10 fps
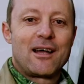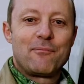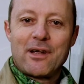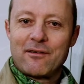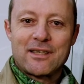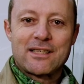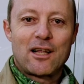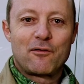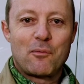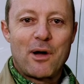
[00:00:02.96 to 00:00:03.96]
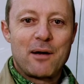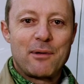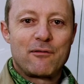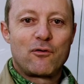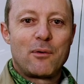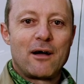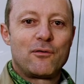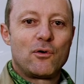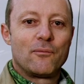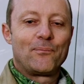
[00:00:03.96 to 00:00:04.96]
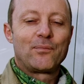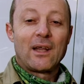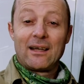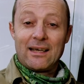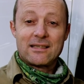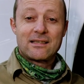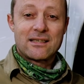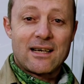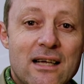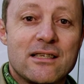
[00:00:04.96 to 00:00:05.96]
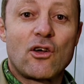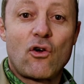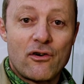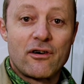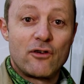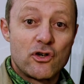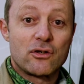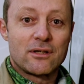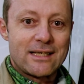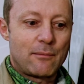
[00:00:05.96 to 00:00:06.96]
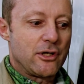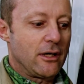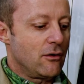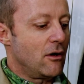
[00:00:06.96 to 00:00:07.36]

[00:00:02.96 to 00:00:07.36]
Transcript: I'm Mick Fonsale from Ironman 4x4. Let's discuss the controversial subject